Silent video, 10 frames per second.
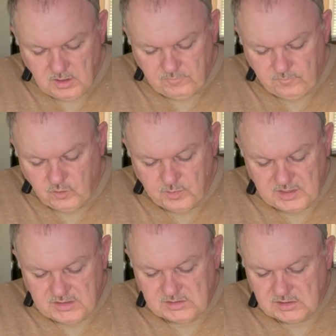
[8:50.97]
four
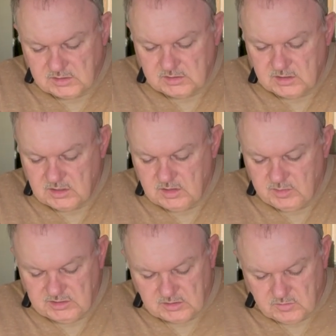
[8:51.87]
pieces that need to be
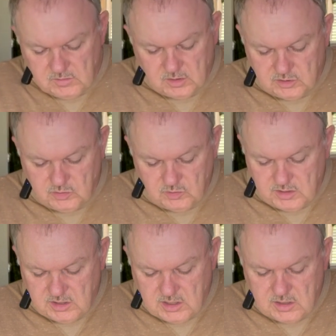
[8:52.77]
sewn or joined
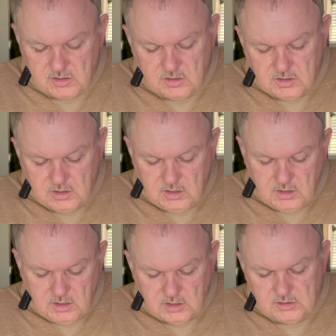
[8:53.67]
together.
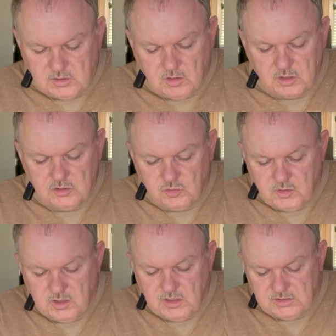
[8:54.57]
And so I'll
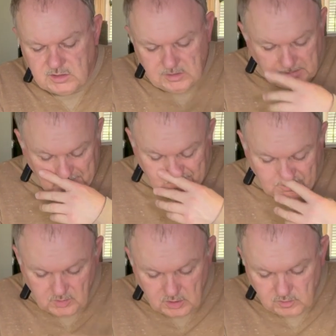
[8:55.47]
join these in
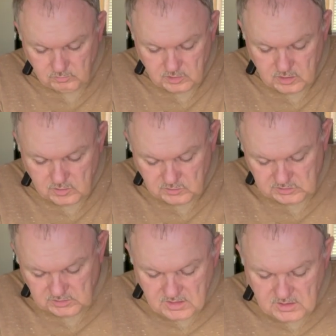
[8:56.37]

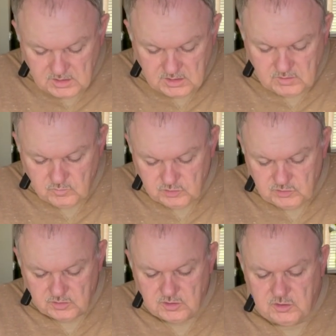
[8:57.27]
rows, and then we'll
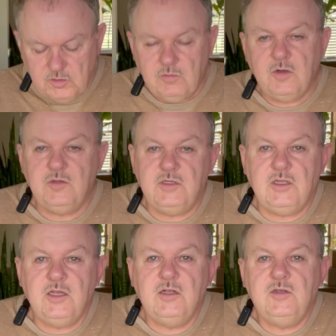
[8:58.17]
join the two rows
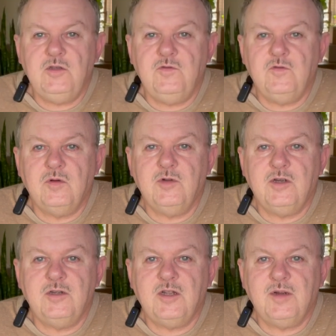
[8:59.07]
together to form our
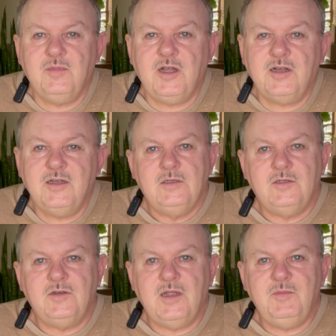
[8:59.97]
entire block.
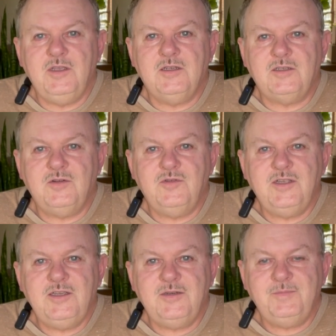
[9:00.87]
So time to get sewing
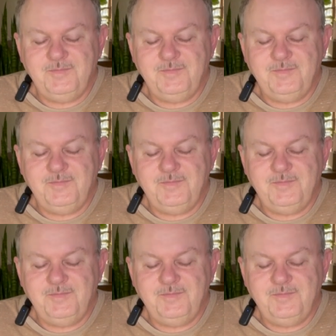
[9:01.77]
again.